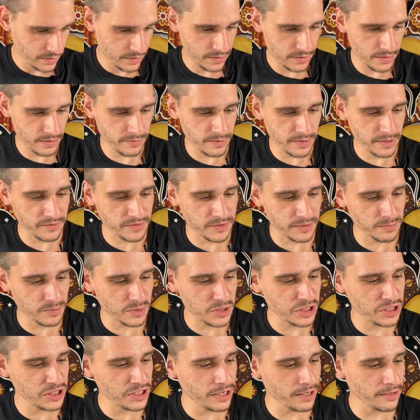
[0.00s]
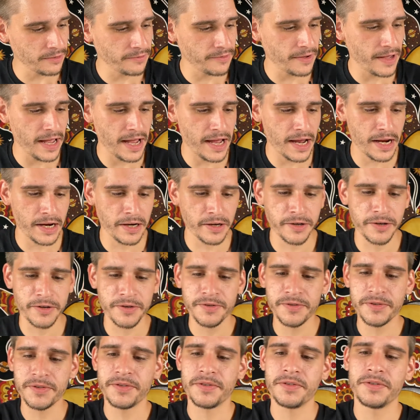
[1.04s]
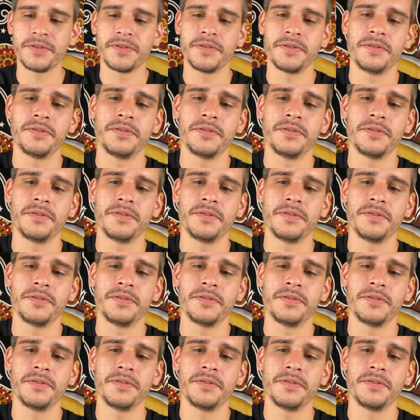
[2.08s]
Then we have some shelf hangers.